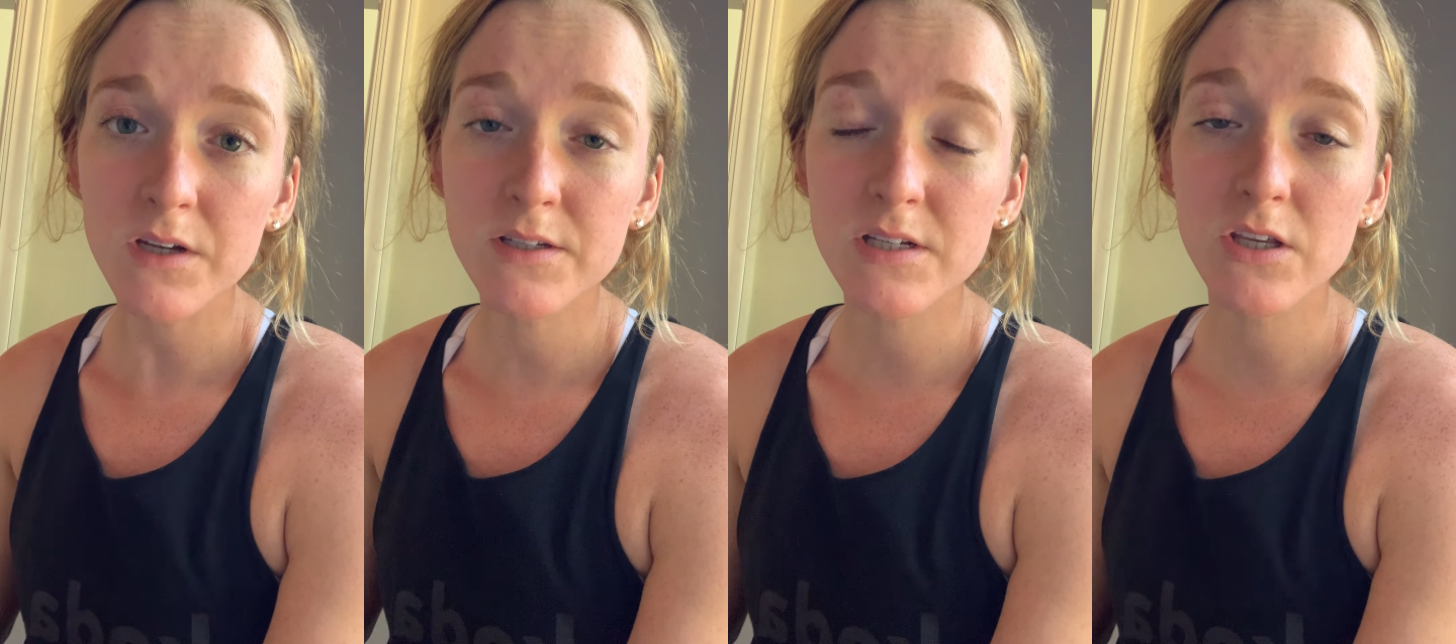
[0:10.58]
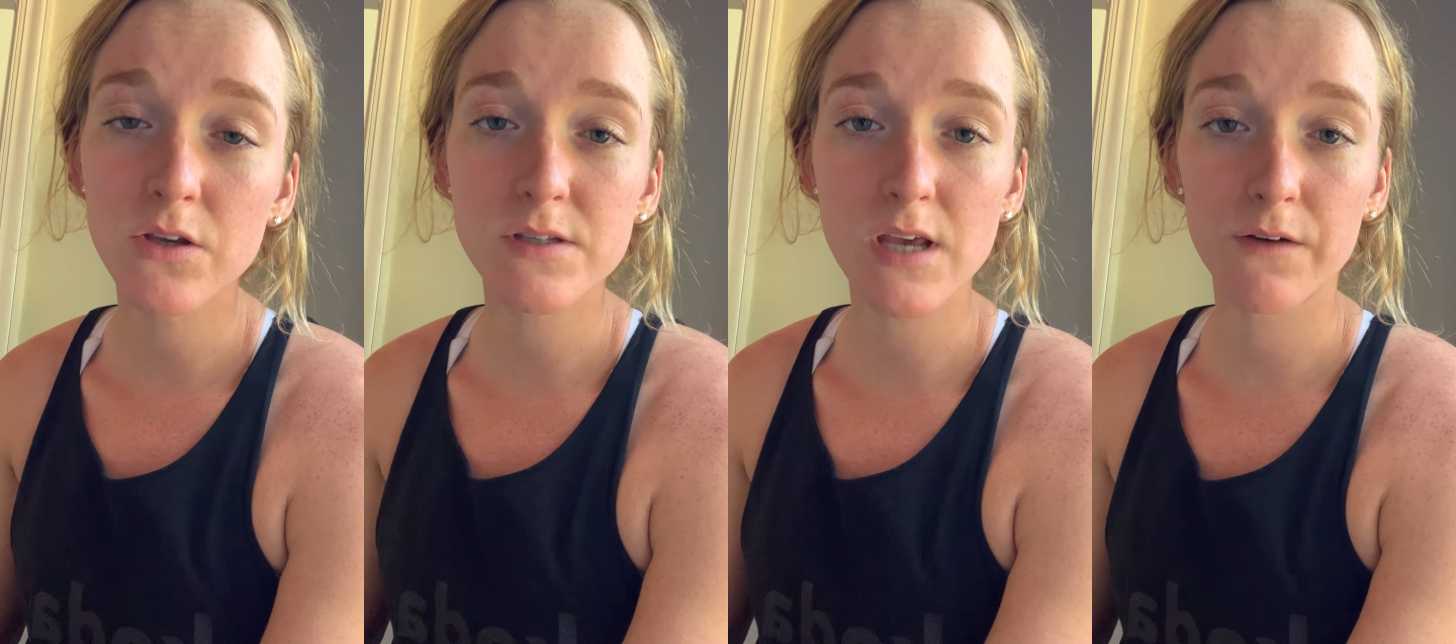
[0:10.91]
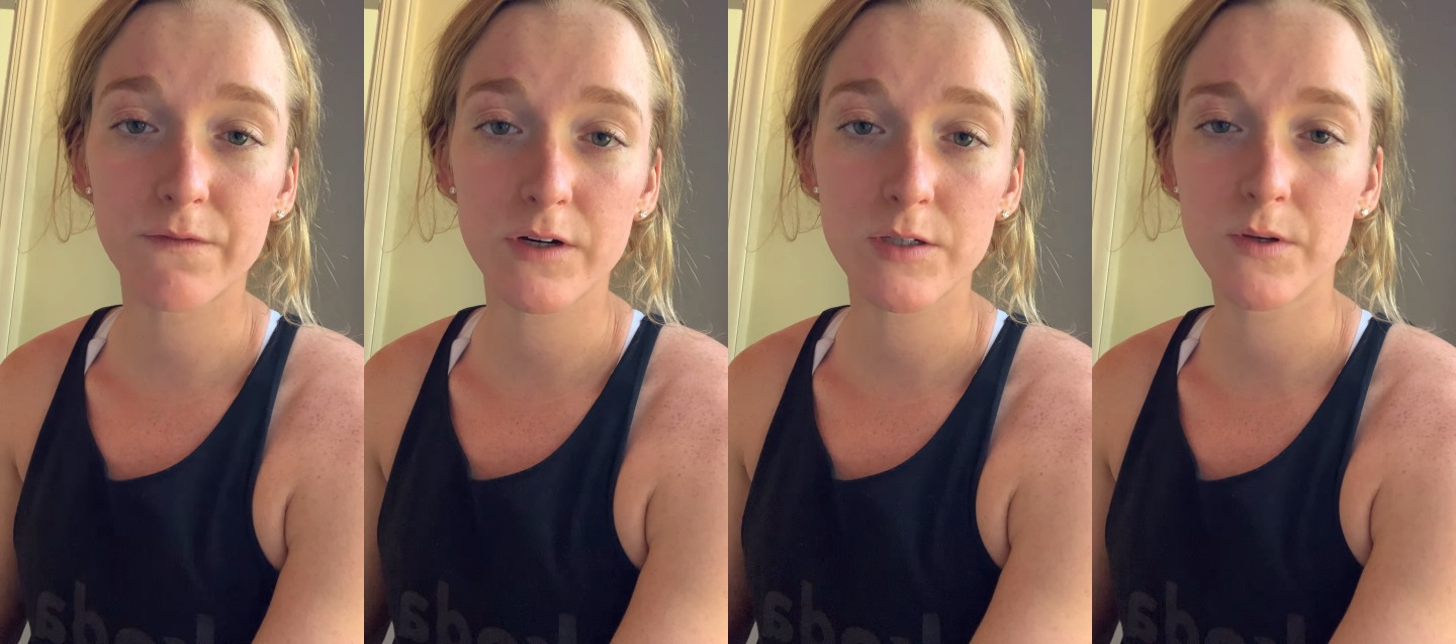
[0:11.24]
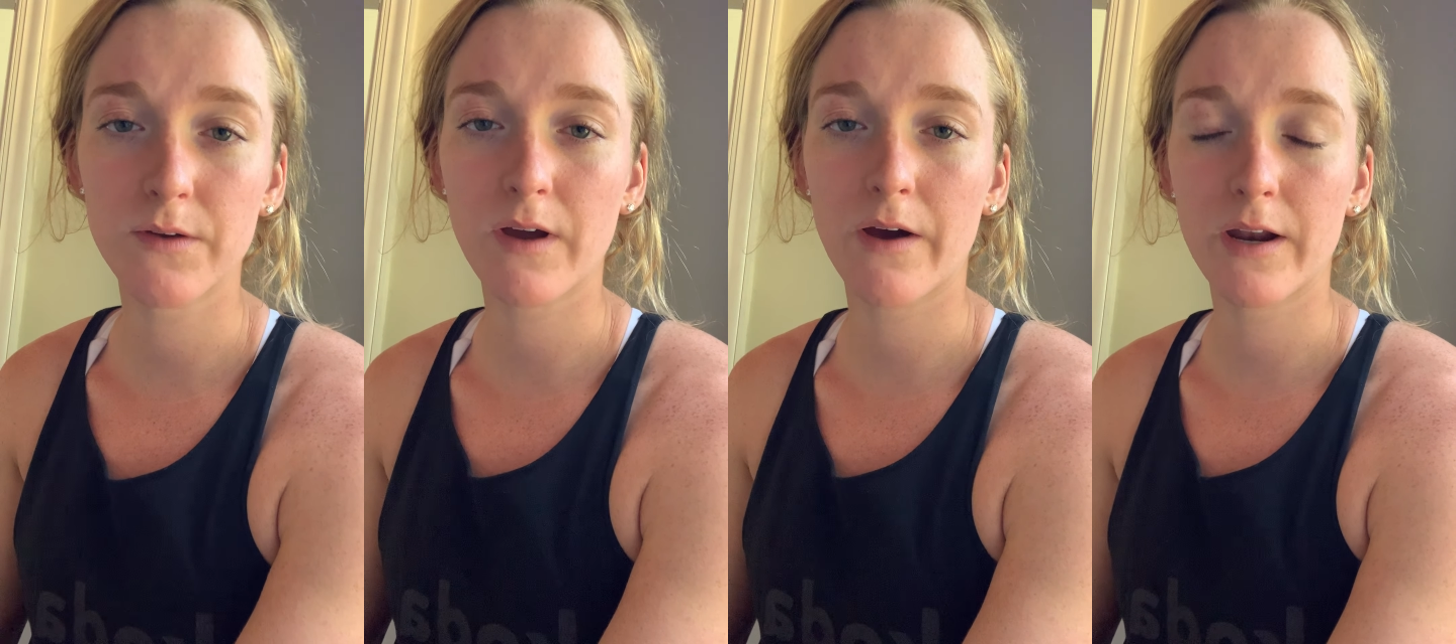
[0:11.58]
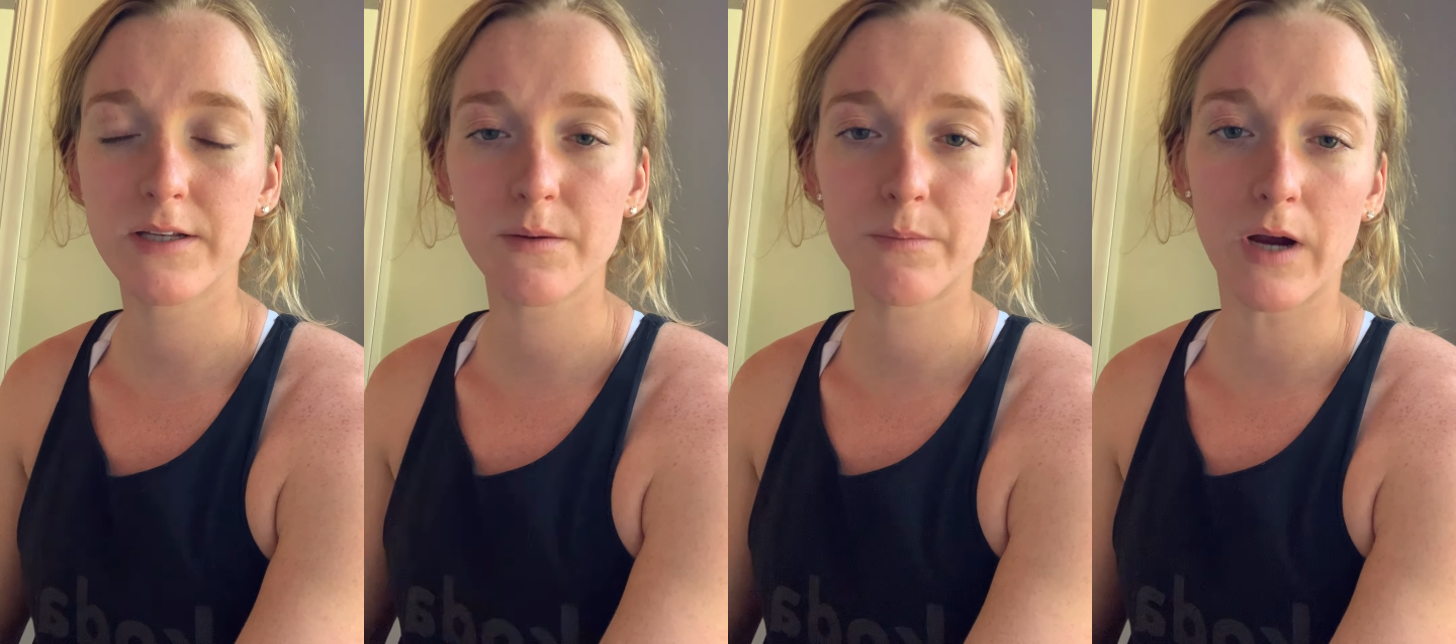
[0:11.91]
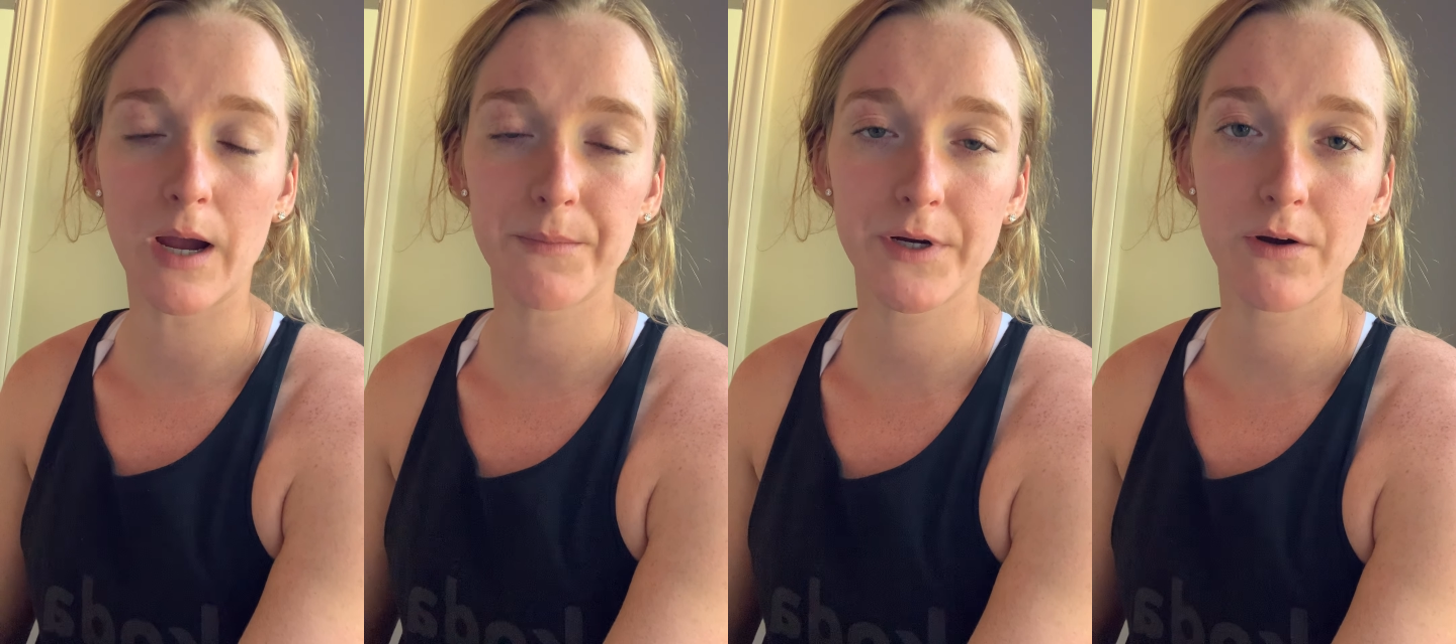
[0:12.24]
to use that first wave kind of as a
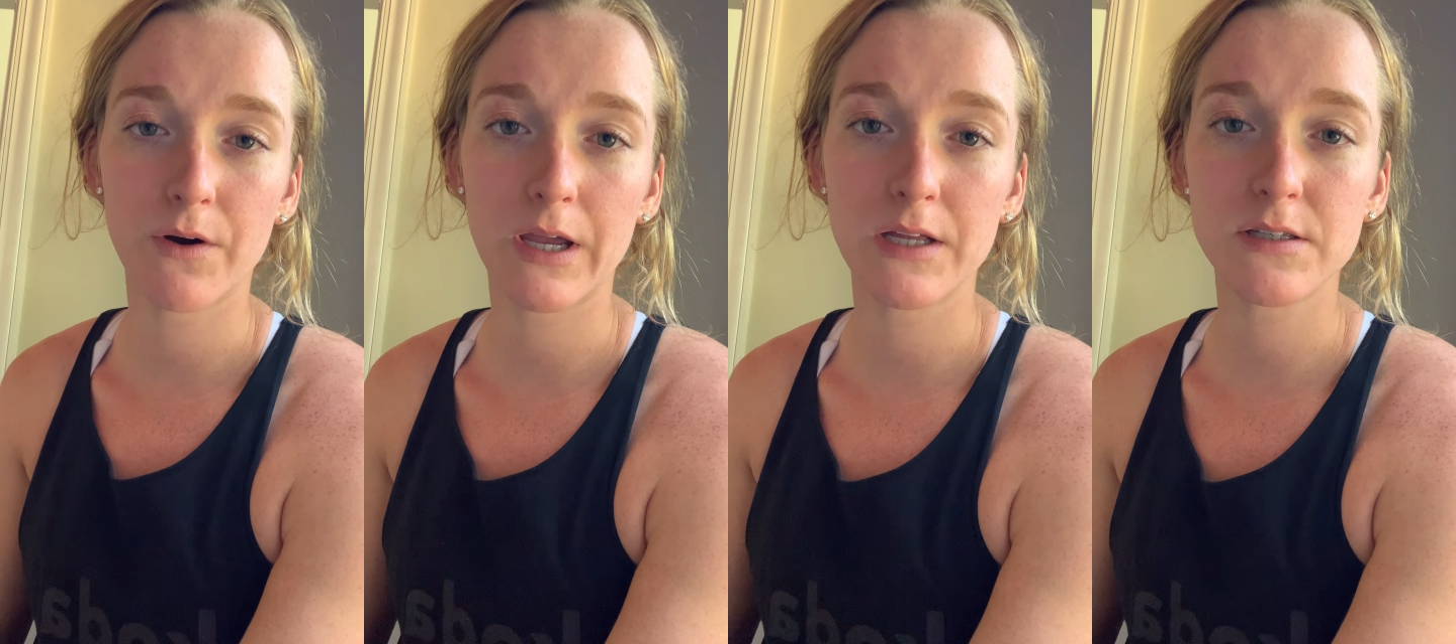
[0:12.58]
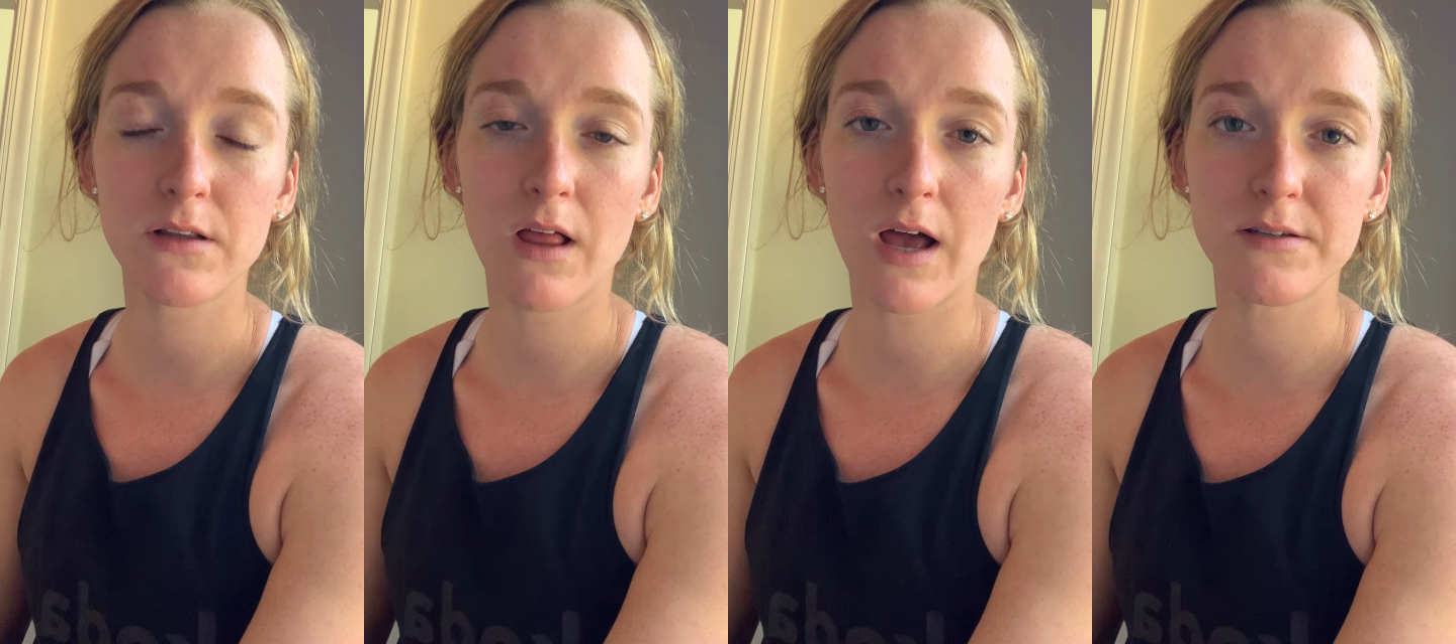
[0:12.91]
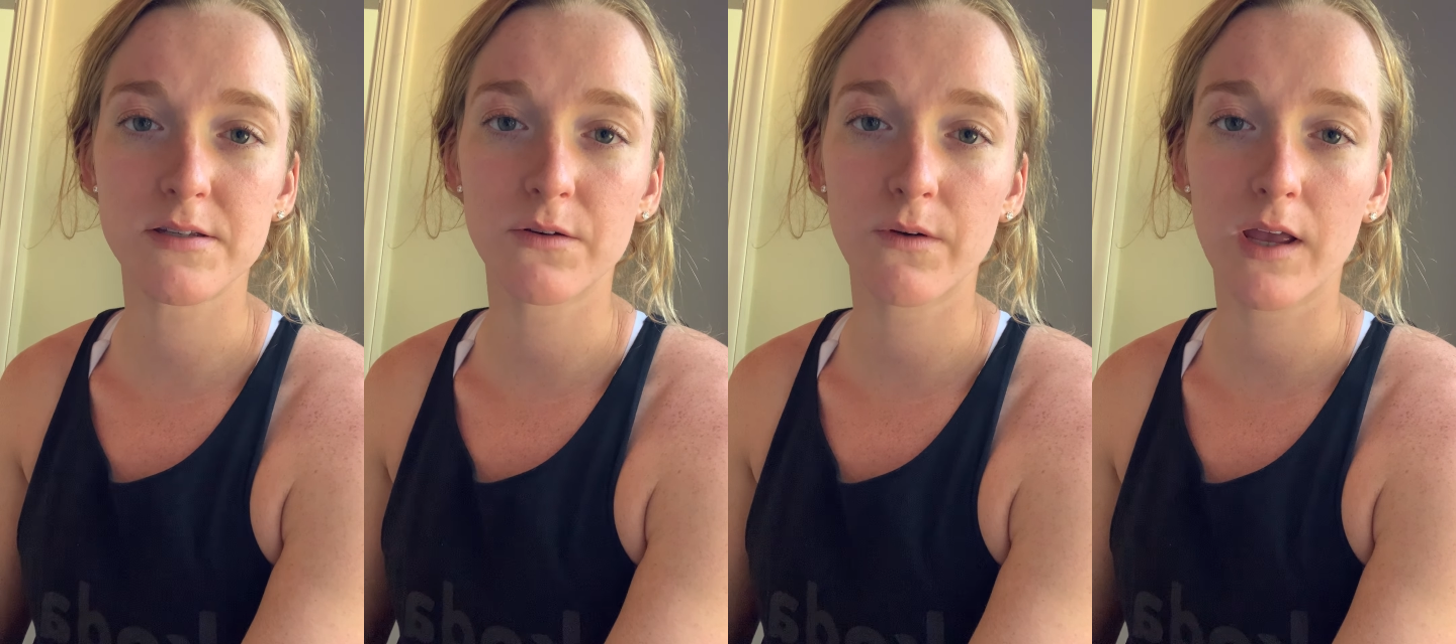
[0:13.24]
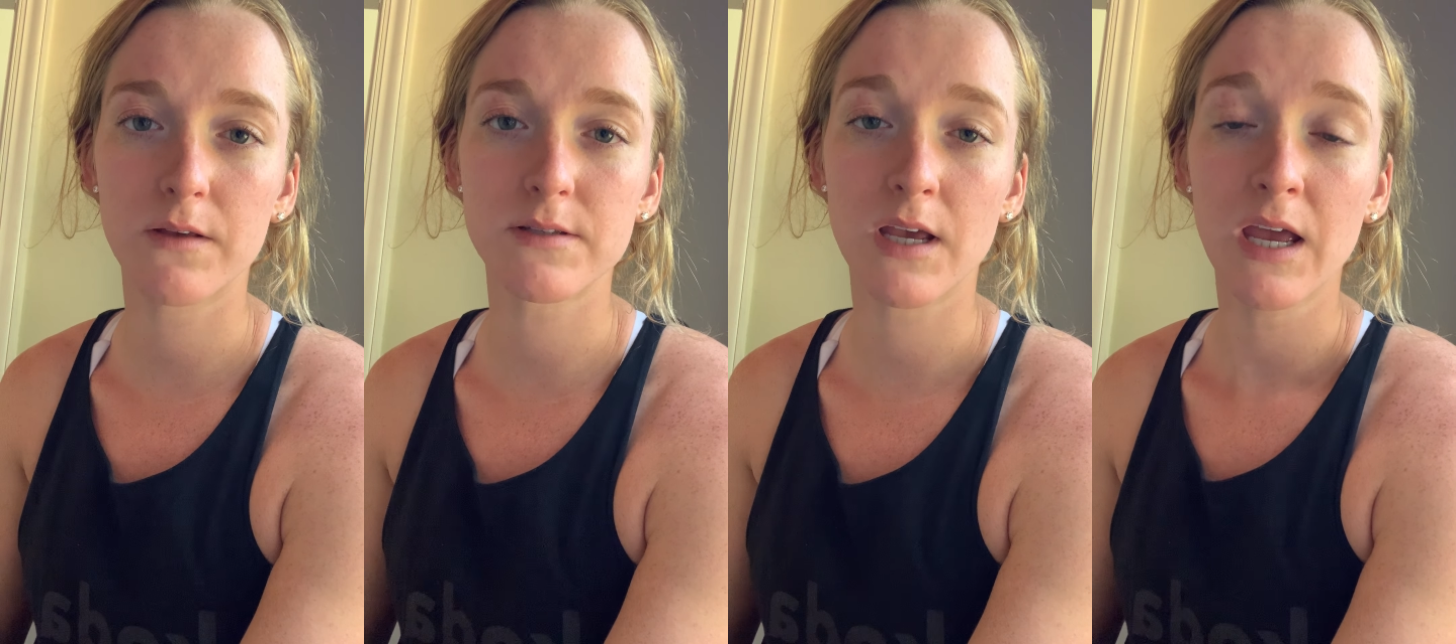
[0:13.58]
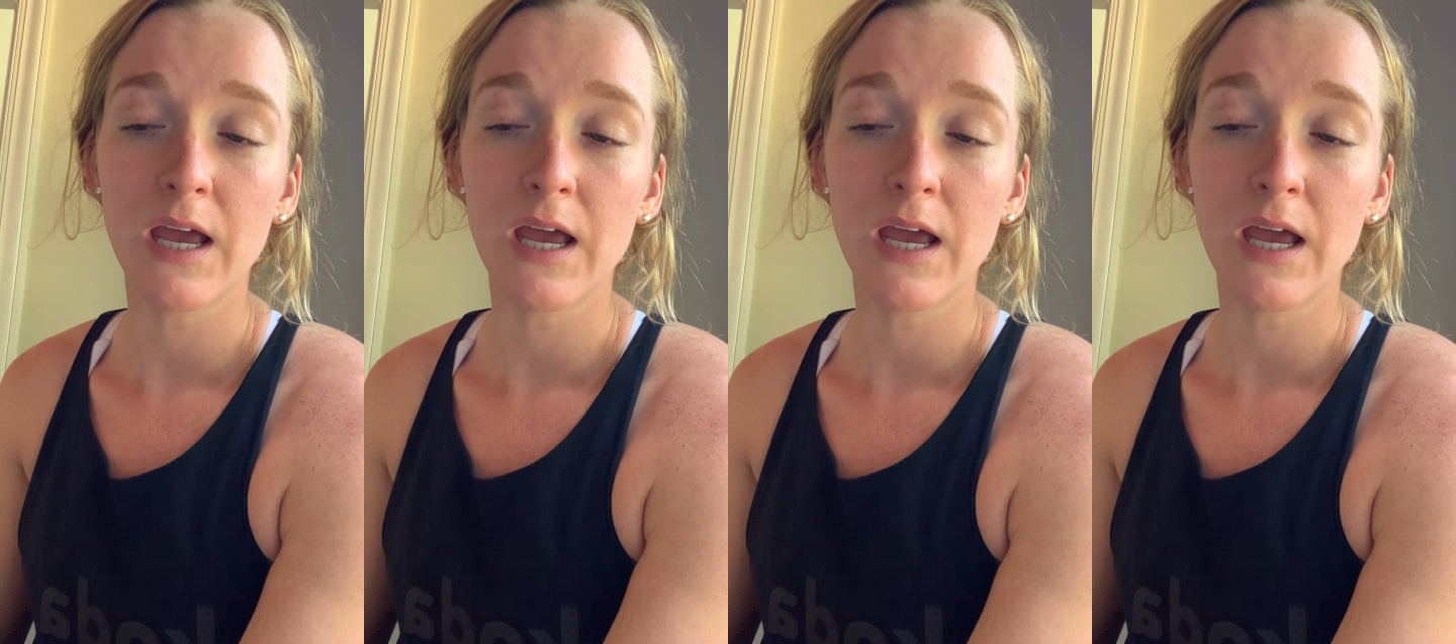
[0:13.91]
primer going into the last two waves,